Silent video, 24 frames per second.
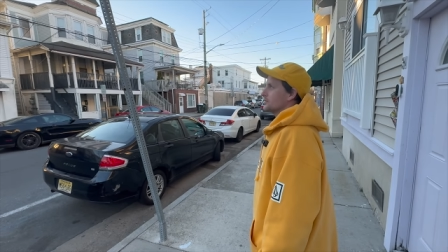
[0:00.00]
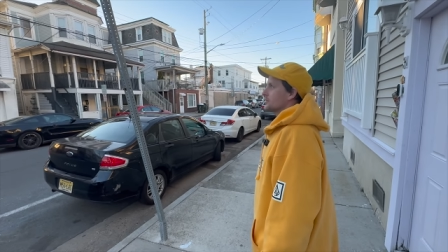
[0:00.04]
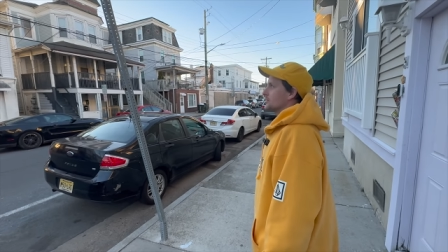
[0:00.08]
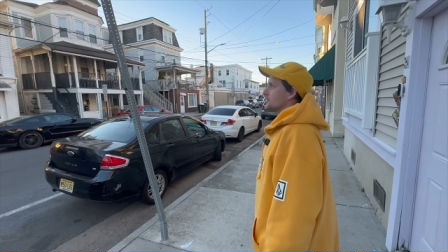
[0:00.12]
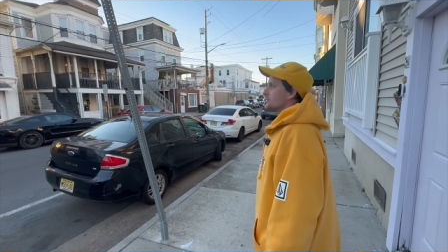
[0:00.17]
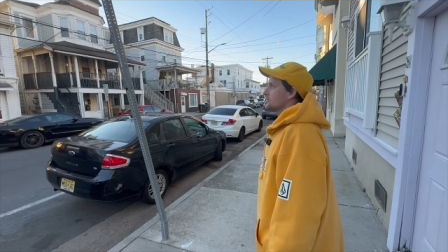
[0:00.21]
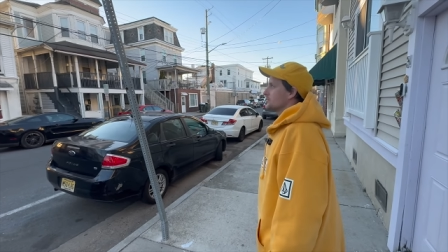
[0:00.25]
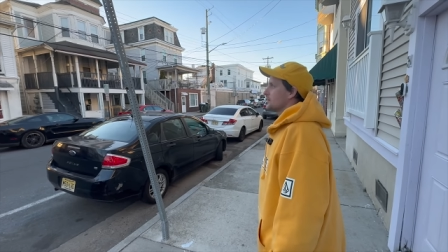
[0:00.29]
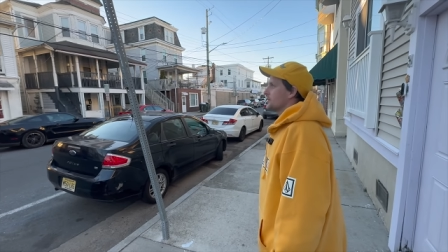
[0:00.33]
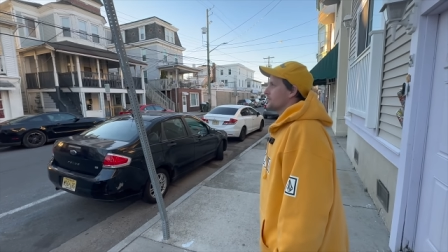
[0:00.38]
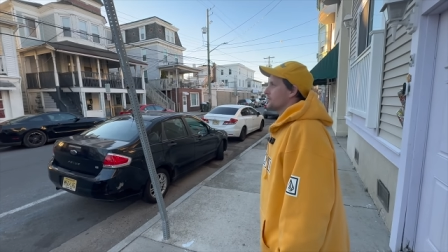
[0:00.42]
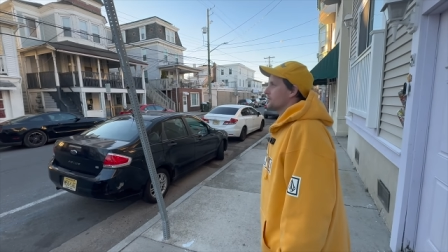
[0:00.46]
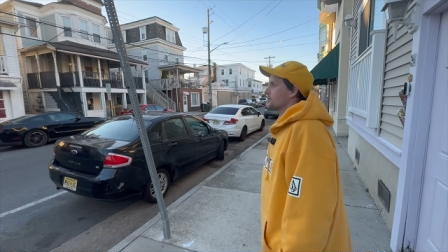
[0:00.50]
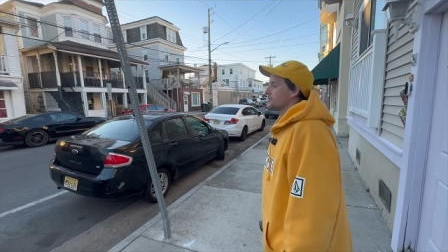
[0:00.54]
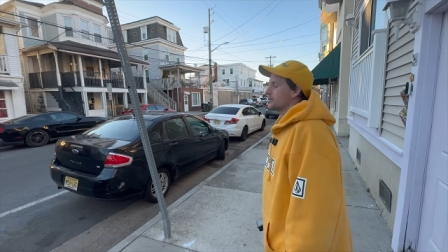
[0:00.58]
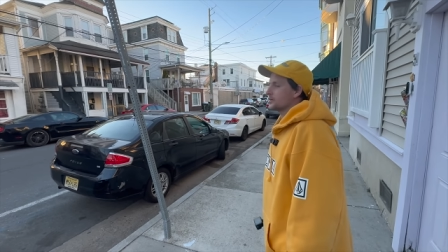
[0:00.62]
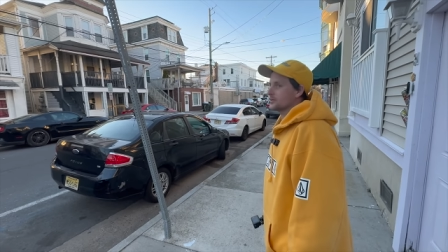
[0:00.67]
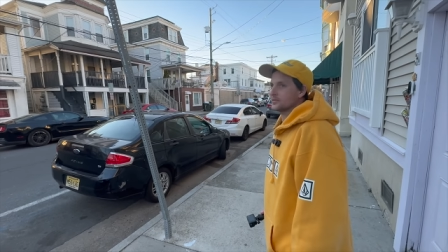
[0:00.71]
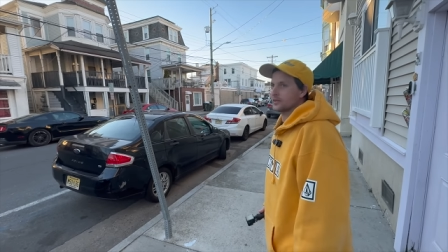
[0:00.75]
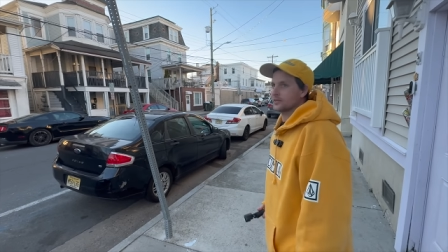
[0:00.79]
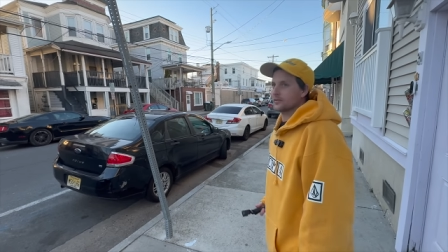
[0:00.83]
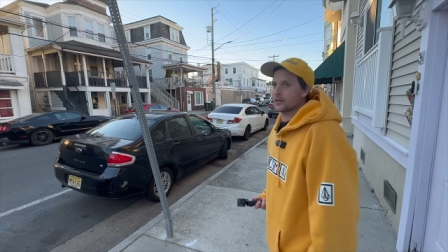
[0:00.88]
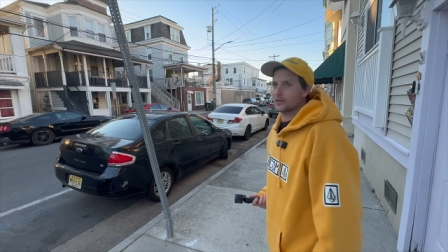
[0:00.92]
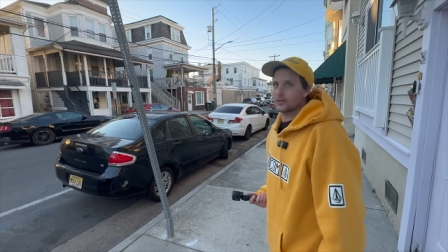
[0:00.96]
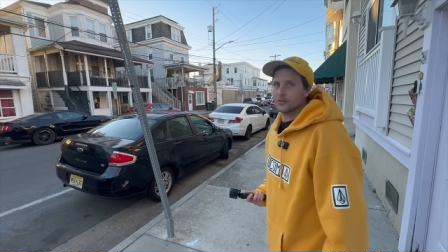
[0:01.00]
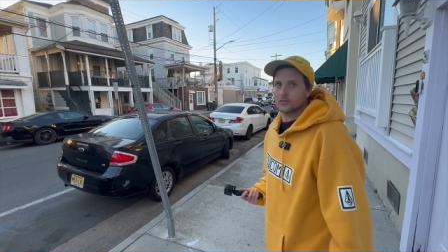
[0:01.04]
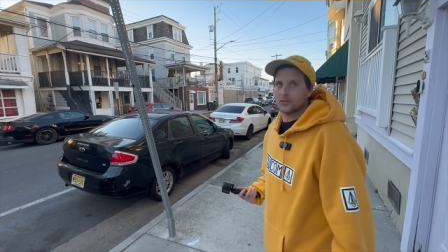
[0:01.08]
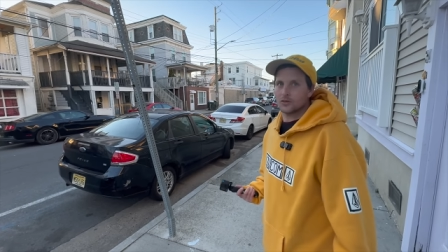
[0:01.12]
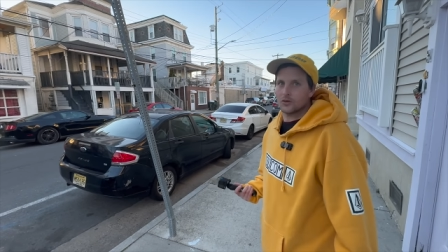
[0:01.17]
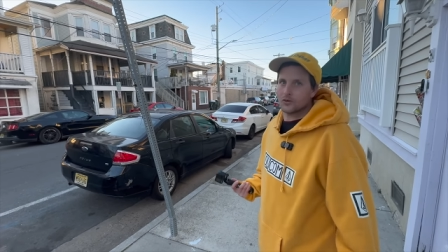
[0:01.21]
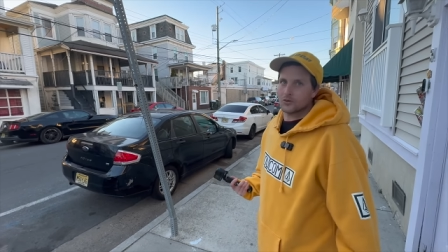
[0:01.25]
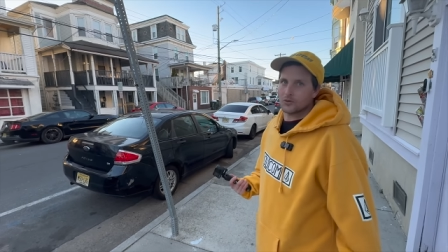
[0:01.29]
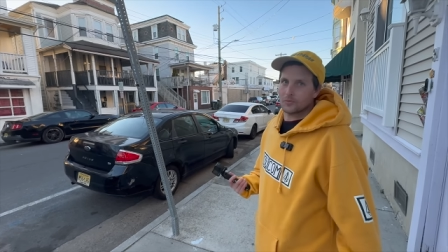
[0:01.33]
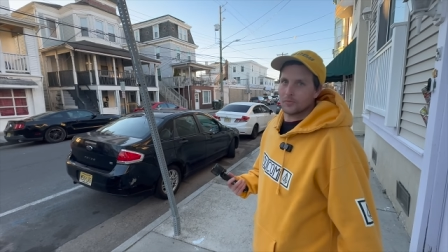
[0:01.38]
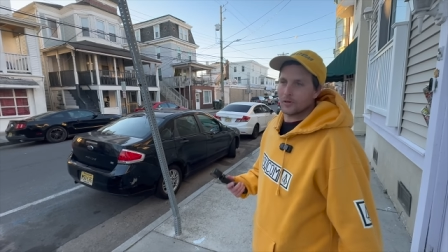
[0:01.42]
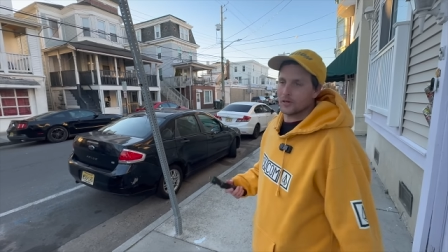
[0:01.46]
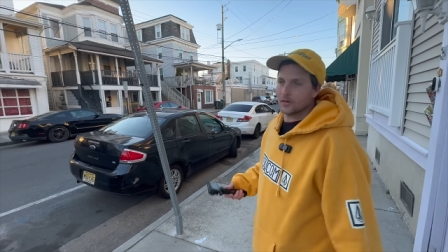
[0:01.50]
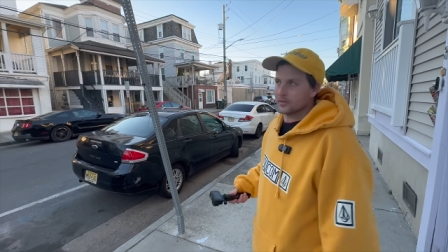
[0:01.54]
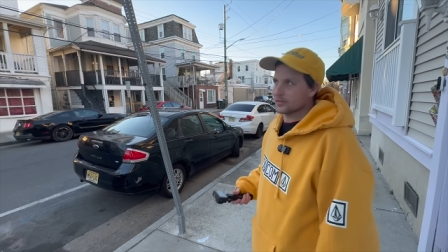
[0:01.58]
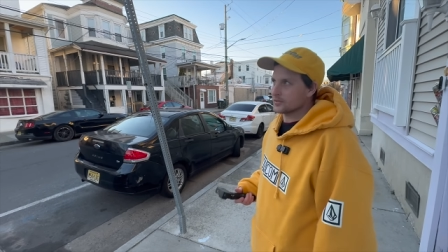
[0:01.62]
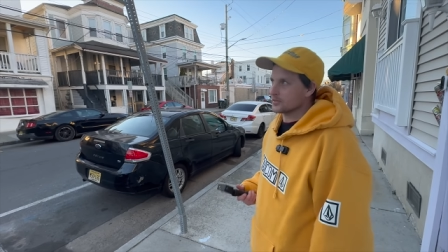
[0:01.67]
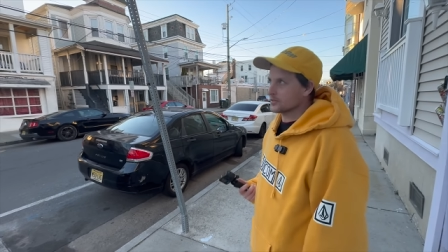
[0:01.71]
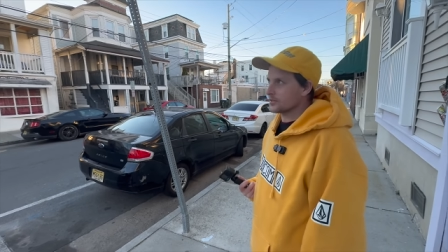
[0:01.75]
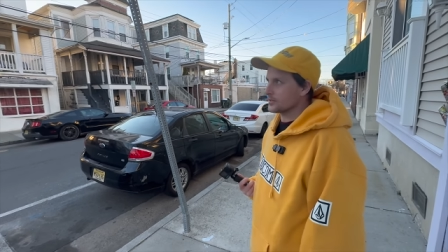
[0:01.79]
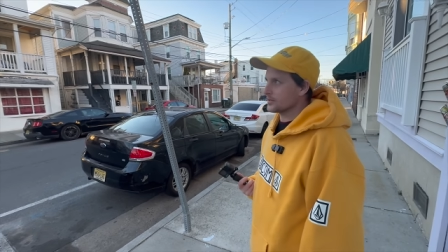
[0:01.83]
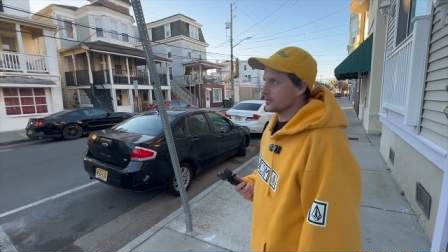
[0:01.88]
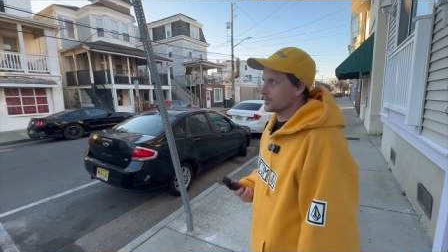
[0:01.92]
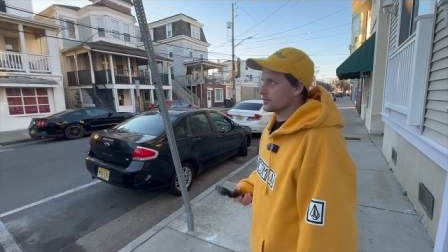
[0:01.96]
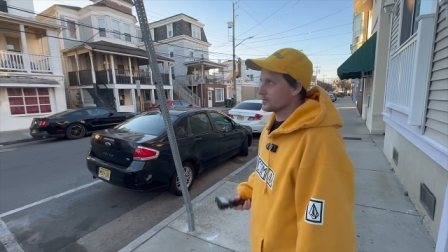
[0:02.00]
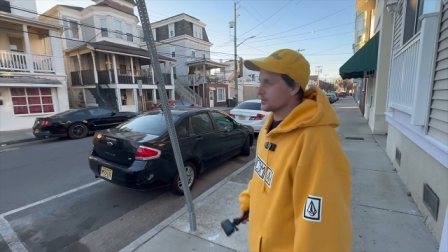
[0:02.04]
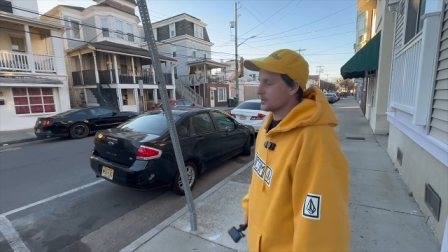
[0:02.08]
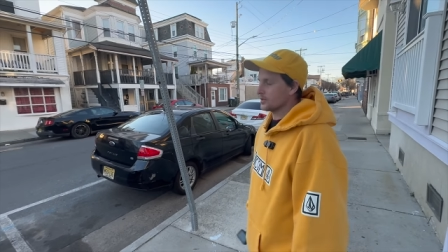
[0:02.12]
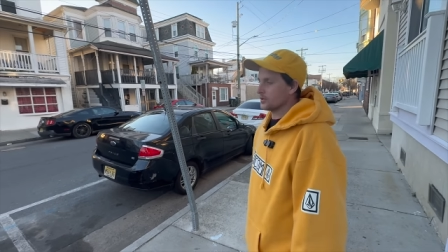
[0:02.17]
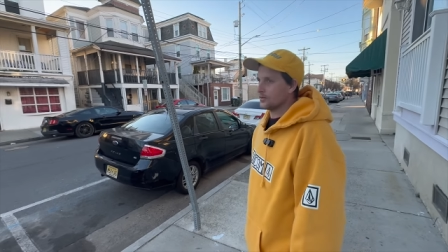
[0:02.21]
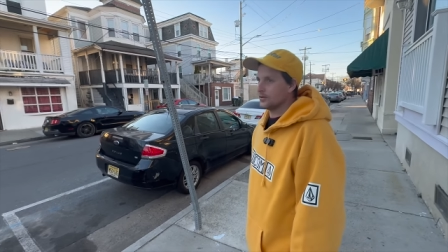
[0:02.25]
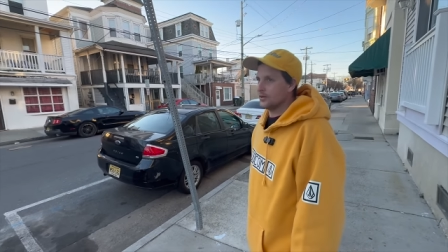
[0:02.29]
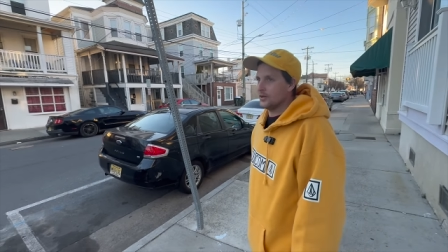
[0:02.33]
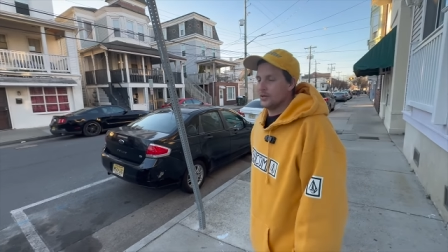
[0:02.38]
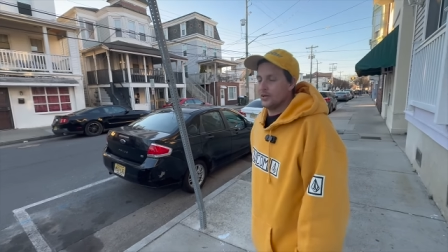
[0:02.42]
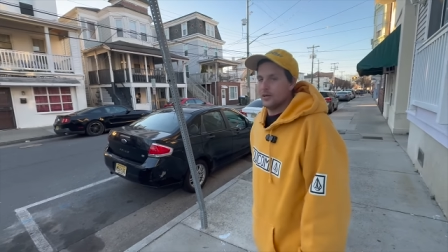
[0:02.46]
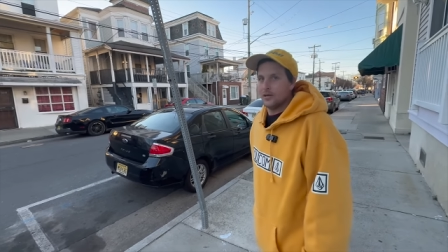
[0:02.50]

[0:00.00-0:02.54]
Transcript: there's other things that they could talk about in the city, so.